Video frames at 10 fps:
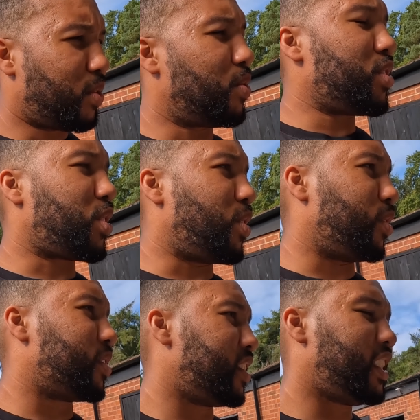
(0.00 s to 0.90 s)
what's it
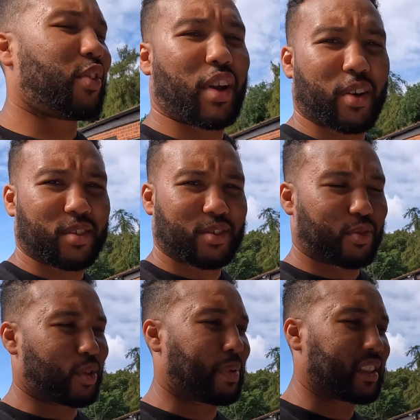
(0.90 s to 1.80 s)
called? Seat rail
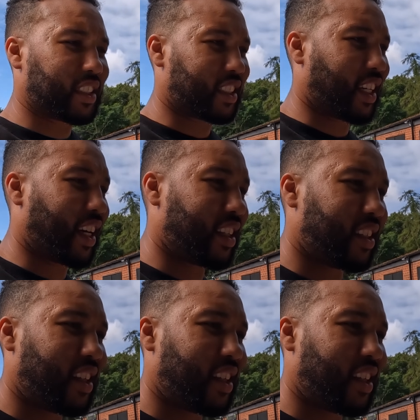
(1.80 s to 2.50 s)
for the passenger side.